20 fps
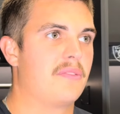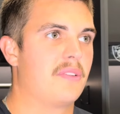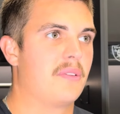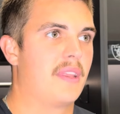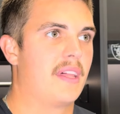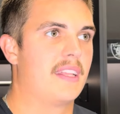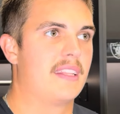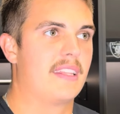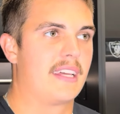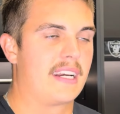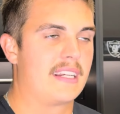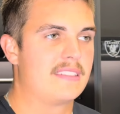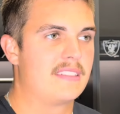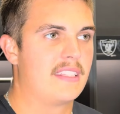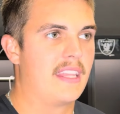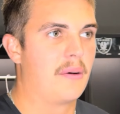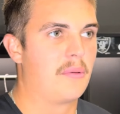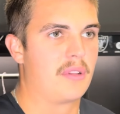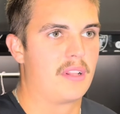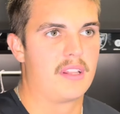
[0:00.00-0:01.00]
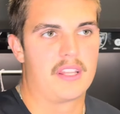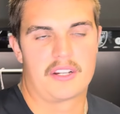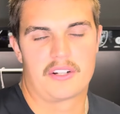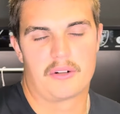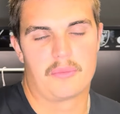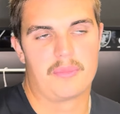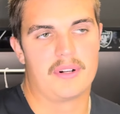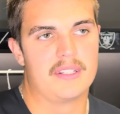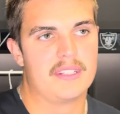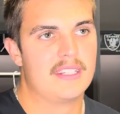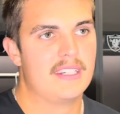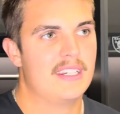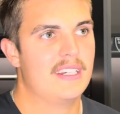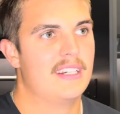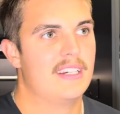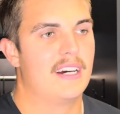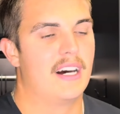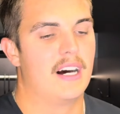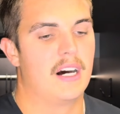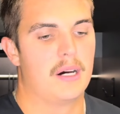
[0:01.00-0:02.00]
So that, like I said, that one will linger, but
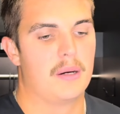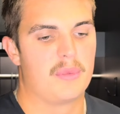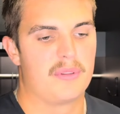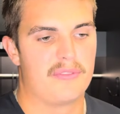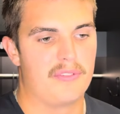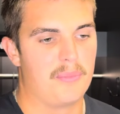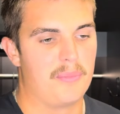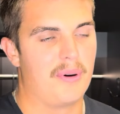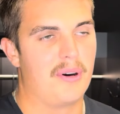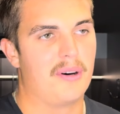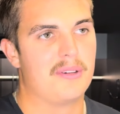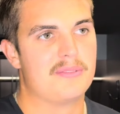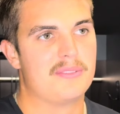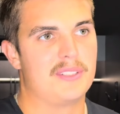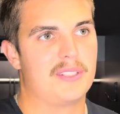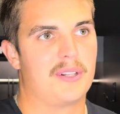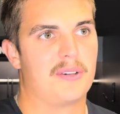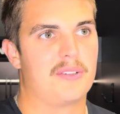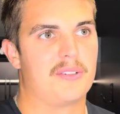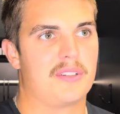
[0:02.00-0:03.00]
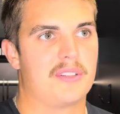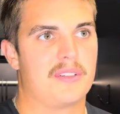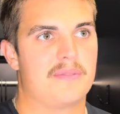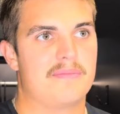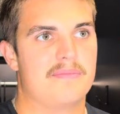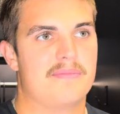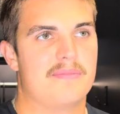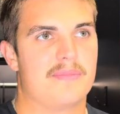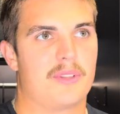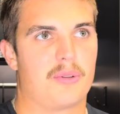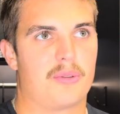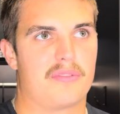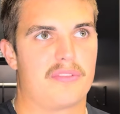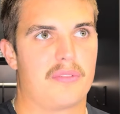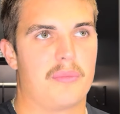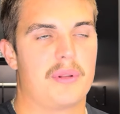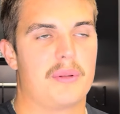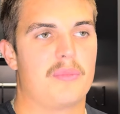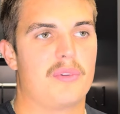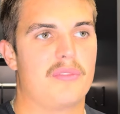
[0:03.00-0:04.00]
it's football. You're going to learn
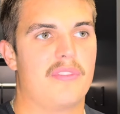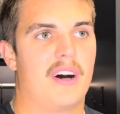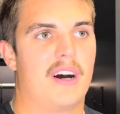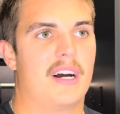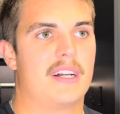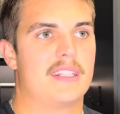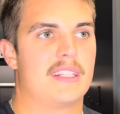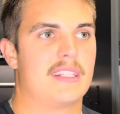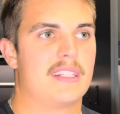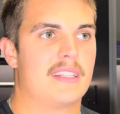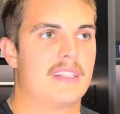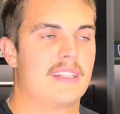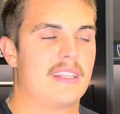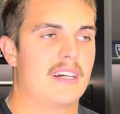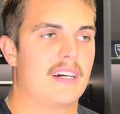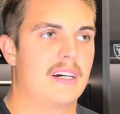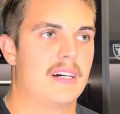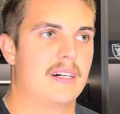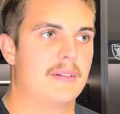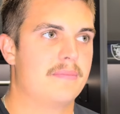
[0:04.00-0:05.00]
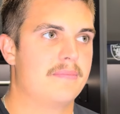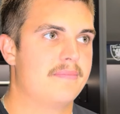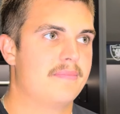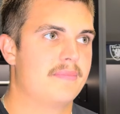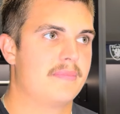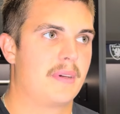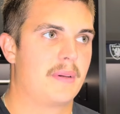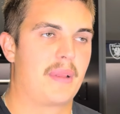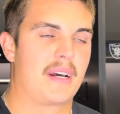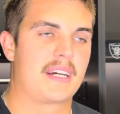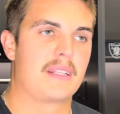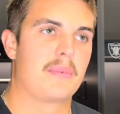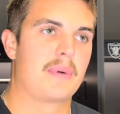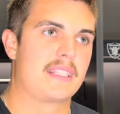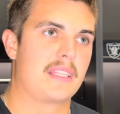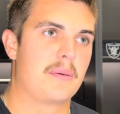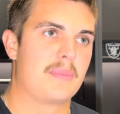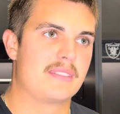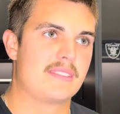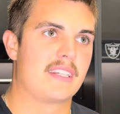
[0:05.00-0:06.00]
from it, move on, and I'm not going to
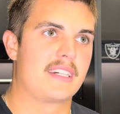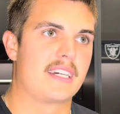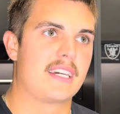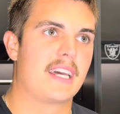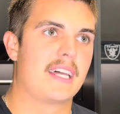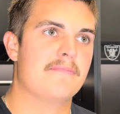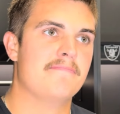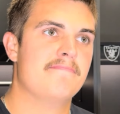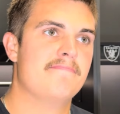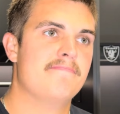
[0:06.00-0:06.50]
make that mistake again.